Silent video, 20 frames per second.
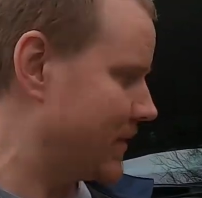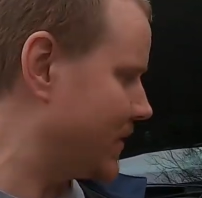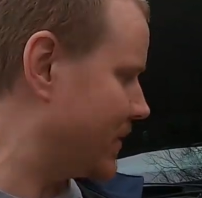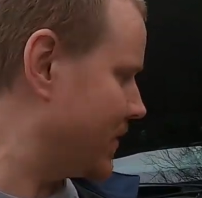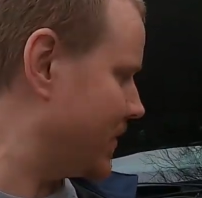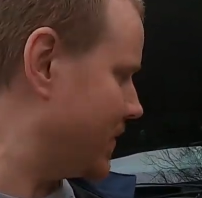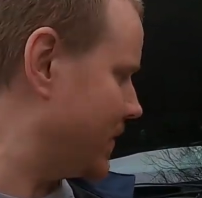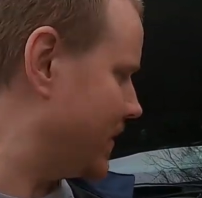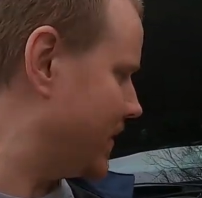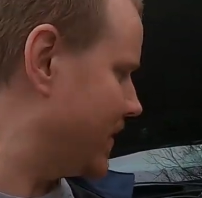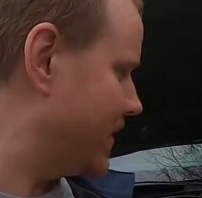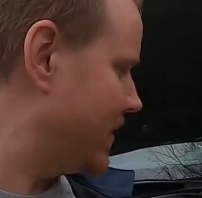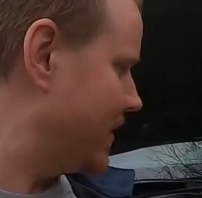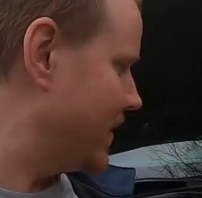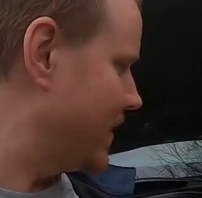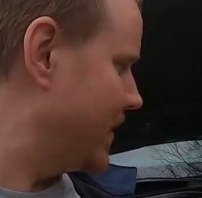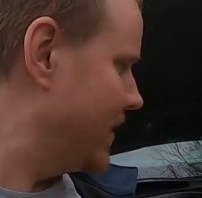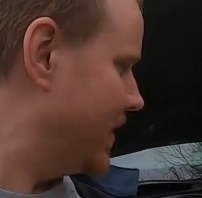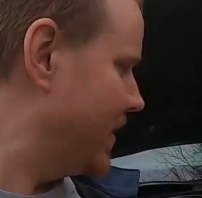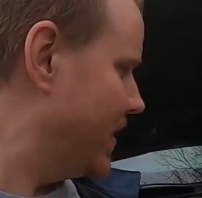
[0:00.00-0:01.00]
So uh,
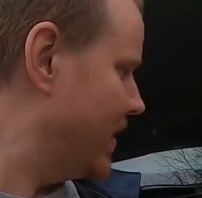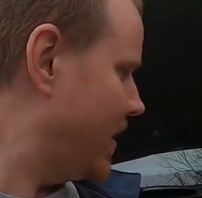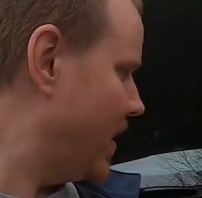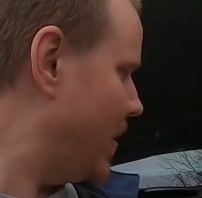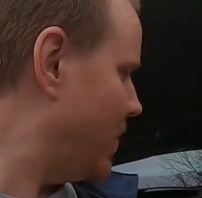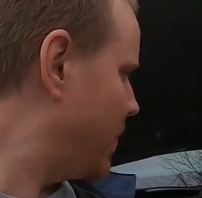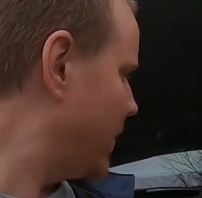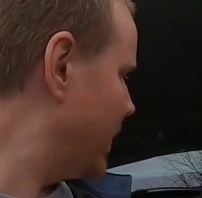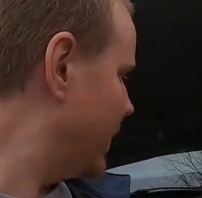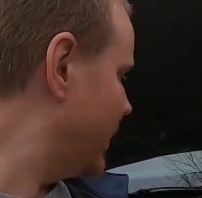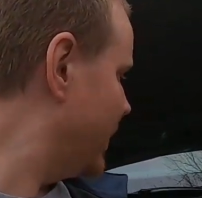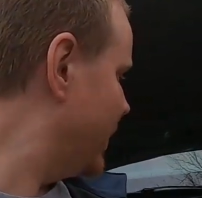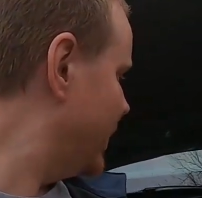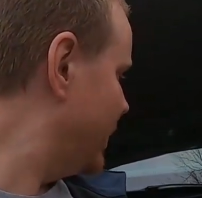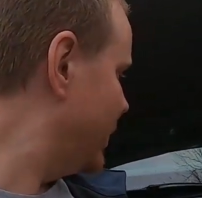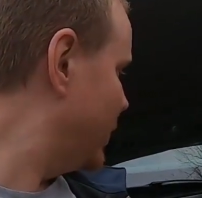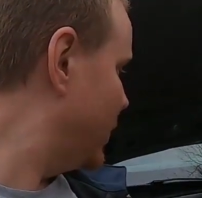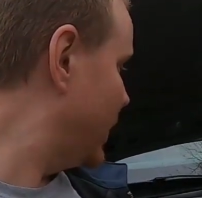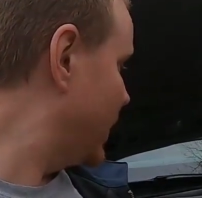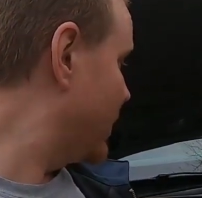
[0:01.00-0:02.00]
I'll put a
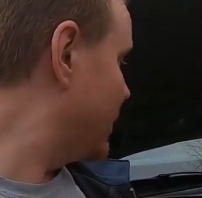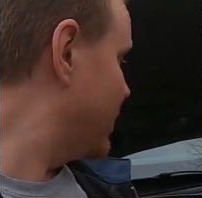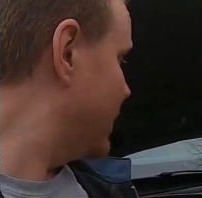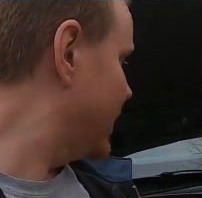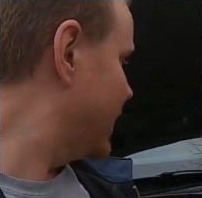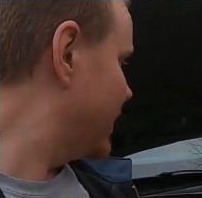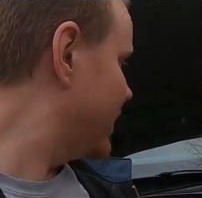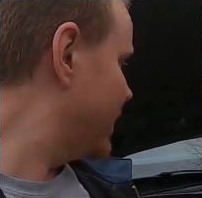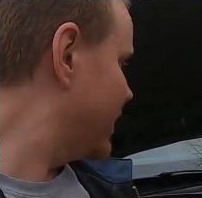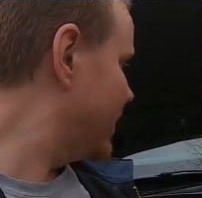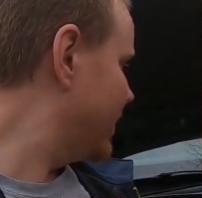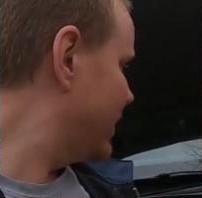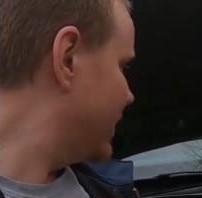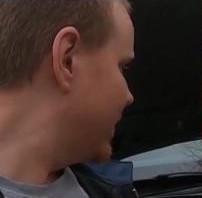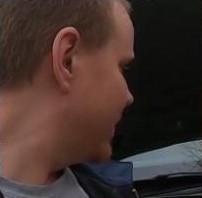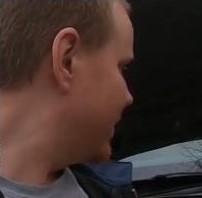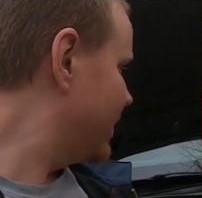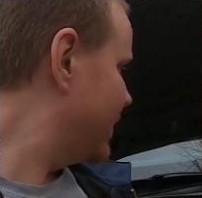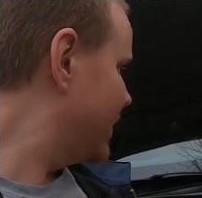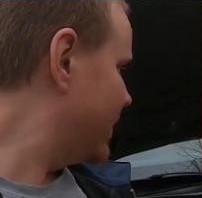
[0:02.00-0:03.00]
little winter blend
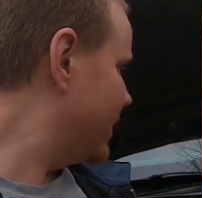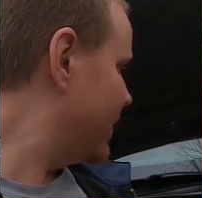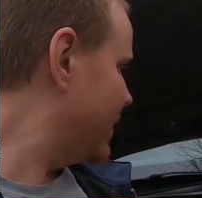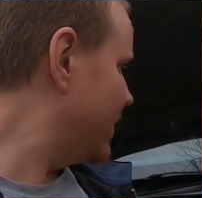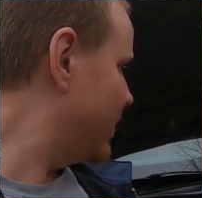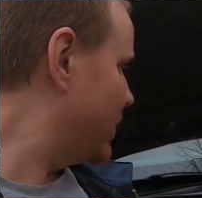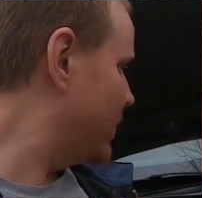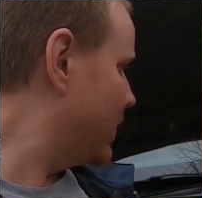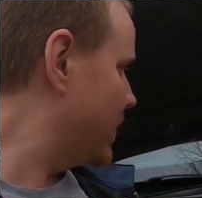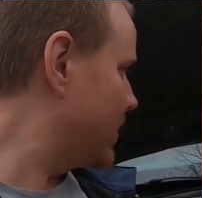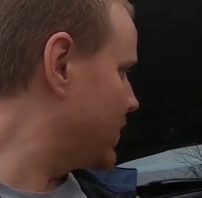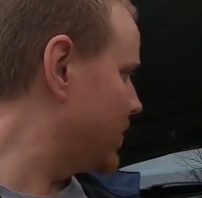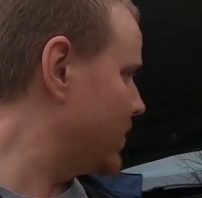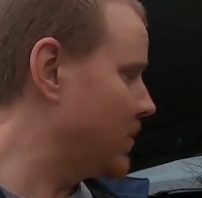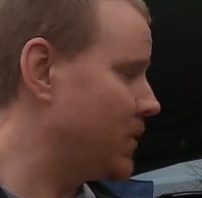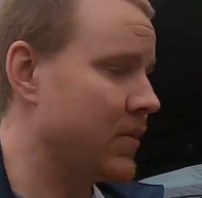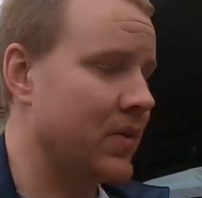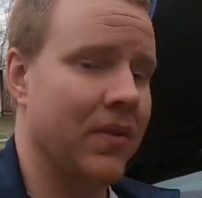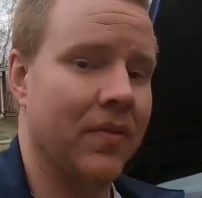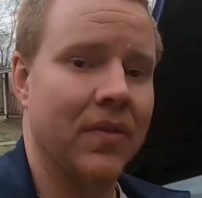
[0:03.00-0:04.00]
uh,
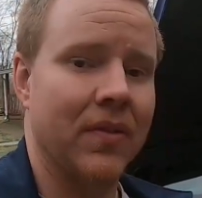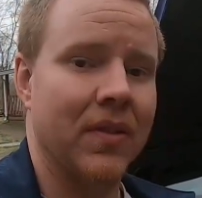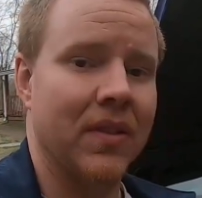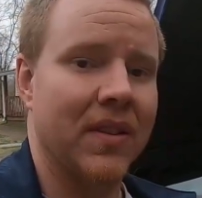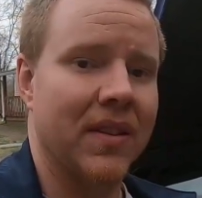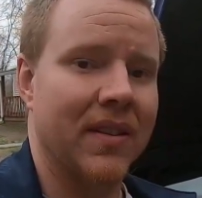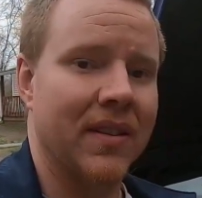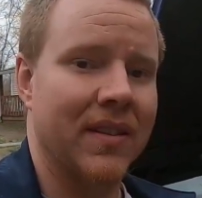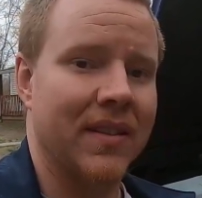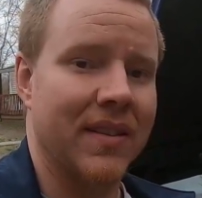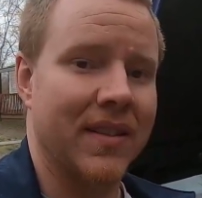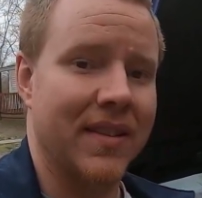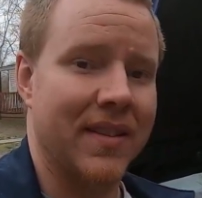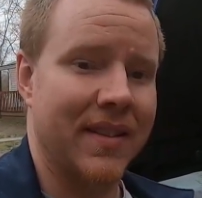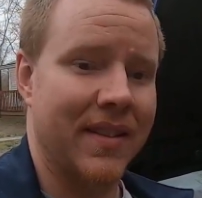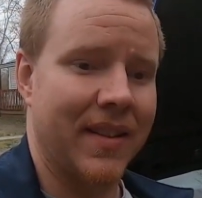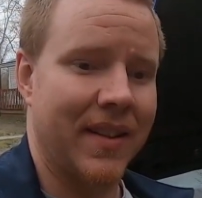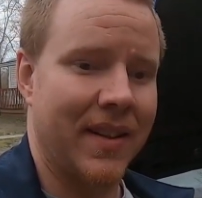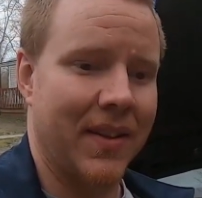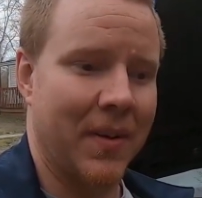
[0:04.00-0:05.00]
windshield washer fluid in it and
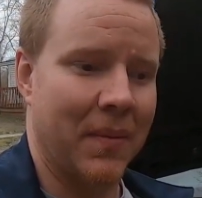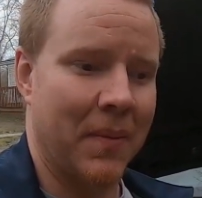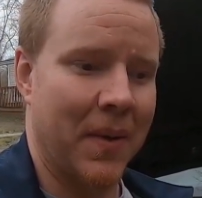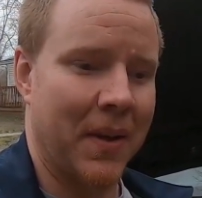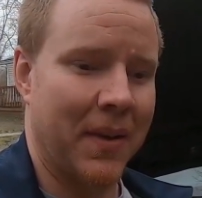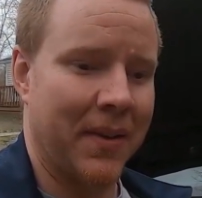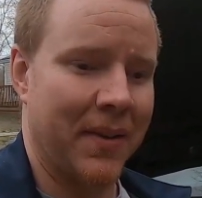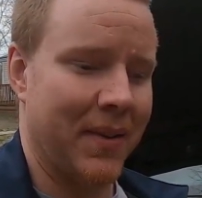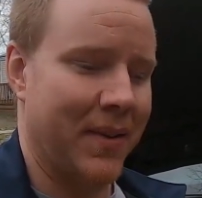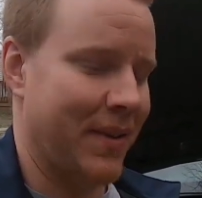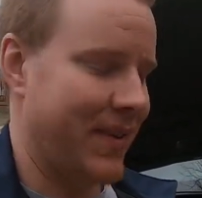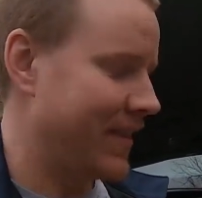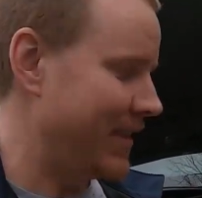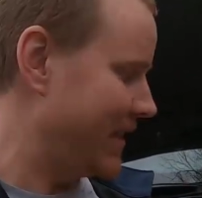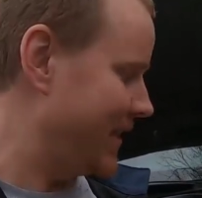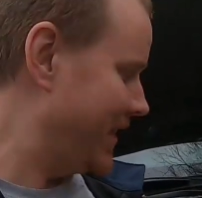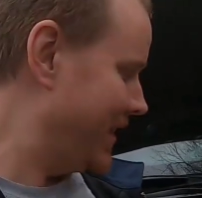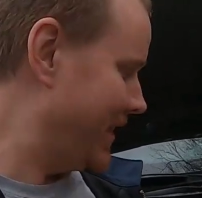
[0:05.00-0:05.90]
see how the methanol